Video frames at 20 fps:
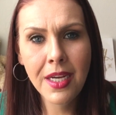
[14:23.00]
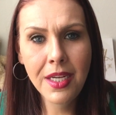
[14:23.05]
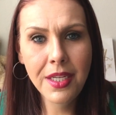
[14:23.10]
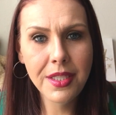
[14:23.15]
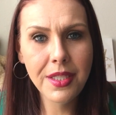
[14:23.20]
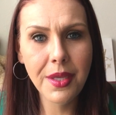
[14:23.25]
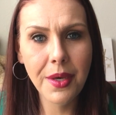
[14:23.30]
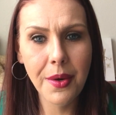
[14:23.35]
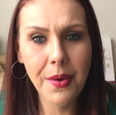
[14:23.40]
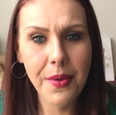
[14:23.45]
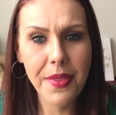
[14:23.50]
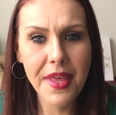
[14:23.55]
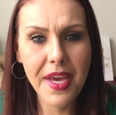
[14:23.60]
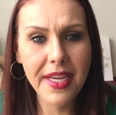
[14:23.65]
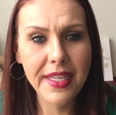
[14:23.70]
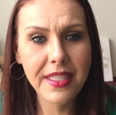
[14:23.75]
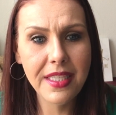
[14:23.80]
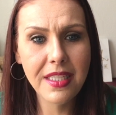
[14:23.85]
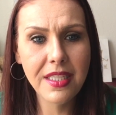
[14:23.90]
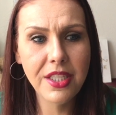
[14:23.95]
So
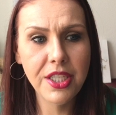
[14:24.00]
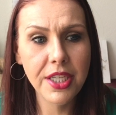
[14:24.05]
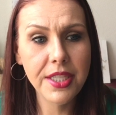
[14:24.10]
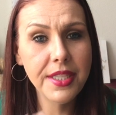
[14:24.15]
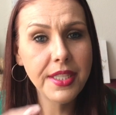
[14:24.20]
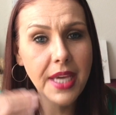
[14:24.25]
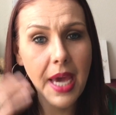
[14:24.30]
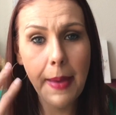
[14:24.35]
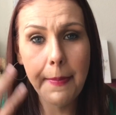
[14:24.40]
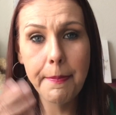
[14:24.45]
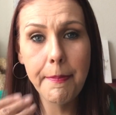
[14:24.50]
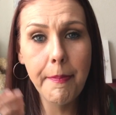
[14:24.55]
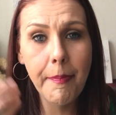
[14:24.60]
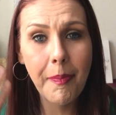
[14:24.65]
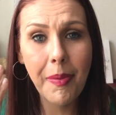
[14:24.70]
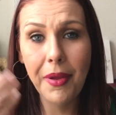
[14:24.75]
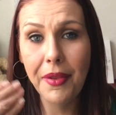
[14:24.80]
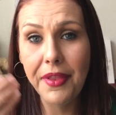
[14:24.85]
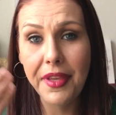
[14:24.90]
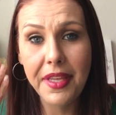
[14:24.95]
they just kept
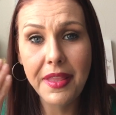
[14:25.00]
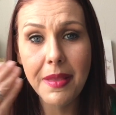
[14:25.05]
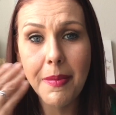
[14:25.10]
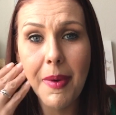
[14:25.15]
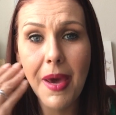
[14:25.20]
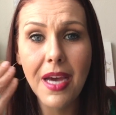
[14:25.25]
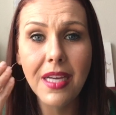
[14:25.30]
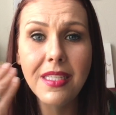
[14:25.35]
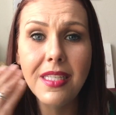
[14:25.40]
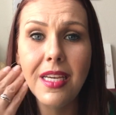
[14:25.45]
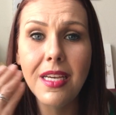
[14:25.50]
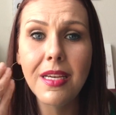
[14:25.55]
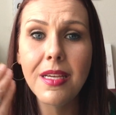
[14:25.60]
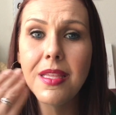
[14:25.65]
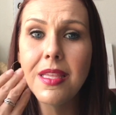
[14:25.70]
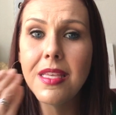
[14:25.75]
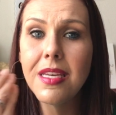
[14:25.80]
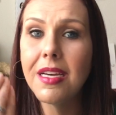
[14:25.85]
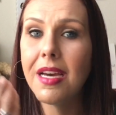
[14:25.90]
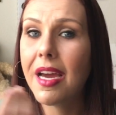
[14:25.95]
pulling the back teeth.
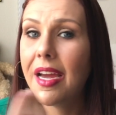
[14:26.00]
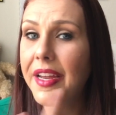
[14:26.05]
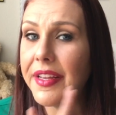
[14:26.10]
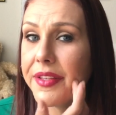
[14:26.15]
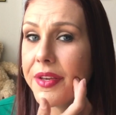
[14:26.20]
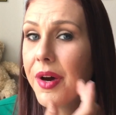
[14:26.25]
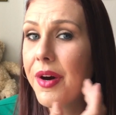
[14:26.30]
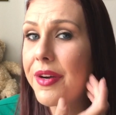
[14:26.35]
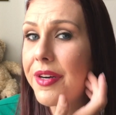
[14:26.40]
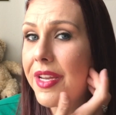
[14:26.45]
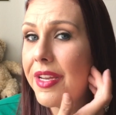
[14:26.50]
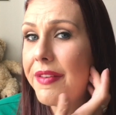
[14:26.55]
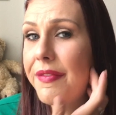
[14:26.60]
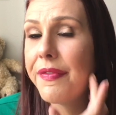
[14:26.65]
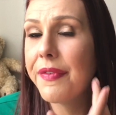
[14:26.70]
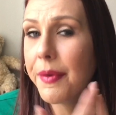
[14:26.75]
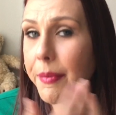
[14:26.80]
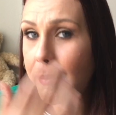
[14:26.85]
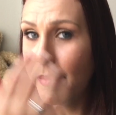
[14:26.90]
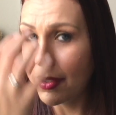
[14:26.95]
I had gone in
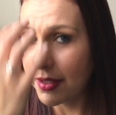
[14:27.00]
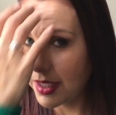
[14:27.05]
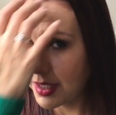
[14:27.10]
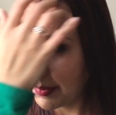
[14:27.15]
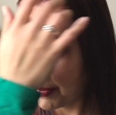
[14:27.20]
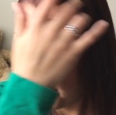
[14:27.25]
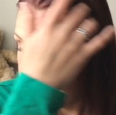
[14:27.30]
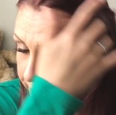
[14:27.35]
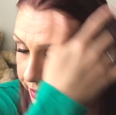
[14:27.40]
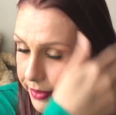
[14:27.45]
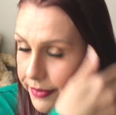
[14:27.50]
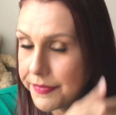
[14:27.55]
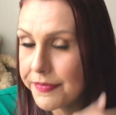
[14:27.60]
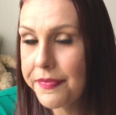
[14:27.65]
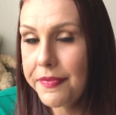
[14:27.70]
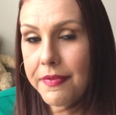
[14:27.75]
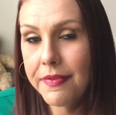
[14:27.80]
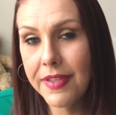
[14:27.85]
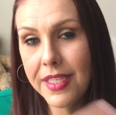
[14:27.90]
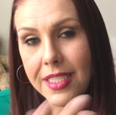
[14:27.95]
for multiple
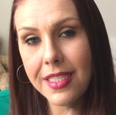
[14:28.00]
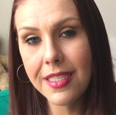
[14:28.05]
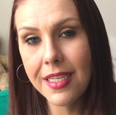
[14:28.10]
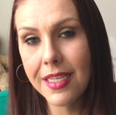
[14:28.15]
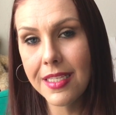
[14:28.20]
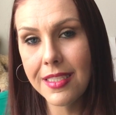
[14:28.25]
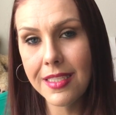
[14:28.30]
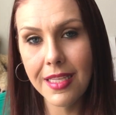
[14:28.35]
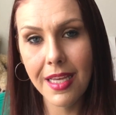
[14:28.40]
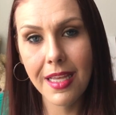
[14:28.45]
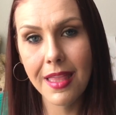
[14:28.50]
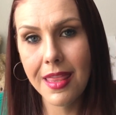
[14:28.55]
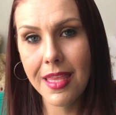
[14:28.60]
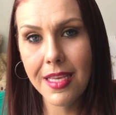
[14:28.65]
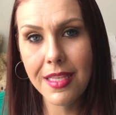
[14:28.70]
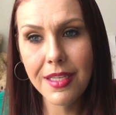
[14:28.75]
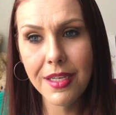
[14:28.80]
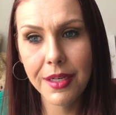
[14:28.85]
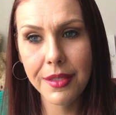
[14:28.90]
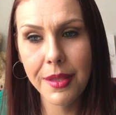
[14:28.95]
visits, and
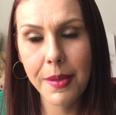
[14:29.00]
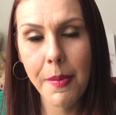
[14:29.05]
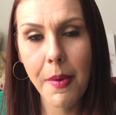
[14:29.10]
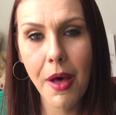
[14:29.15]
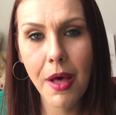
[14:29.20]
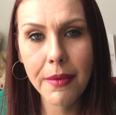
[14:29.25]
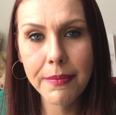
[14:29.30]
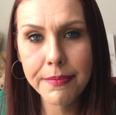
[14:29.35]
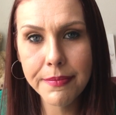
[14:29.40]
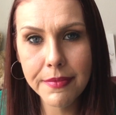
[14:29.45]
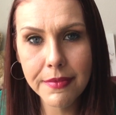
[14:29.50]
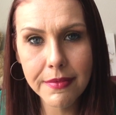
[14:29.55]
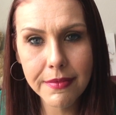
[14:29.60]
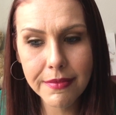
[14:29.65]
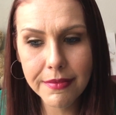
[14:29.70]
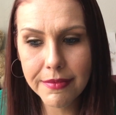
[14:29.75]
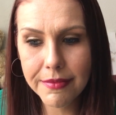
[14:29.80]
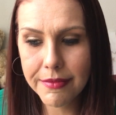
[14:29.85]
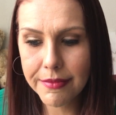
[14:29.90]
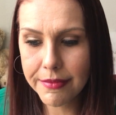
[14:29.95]
they took them all.
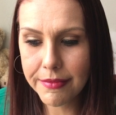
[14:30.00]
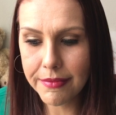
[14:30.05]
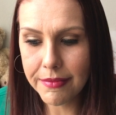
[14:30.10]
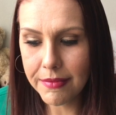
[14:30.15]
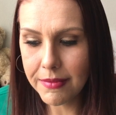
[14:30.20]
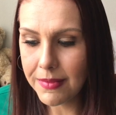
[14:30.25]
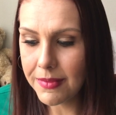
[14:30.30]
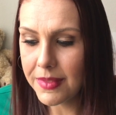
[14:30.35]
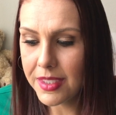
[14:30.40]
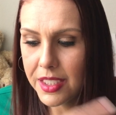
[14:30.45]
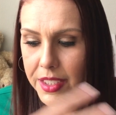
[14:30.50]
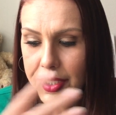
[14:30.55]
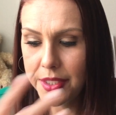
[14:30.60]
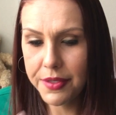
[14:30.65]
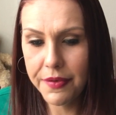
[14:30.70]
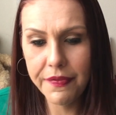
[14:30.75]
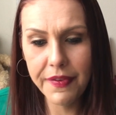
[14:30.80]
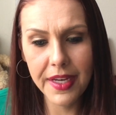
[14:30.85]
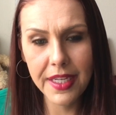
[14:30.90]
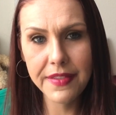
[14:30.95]

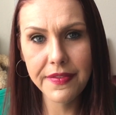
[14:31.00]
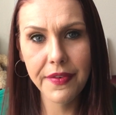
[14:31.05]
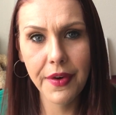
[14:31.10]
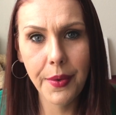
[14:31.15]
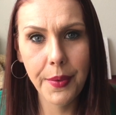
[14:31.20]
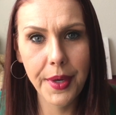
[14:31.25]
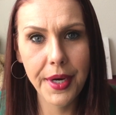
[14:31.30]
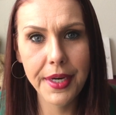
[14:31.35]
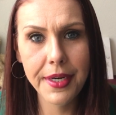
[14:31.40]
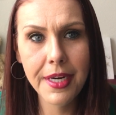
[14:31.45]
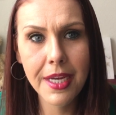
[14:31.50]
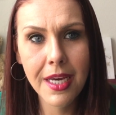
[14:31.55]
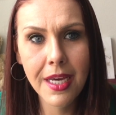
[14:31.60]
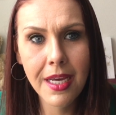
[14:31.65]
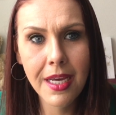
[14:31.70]
So fast forward,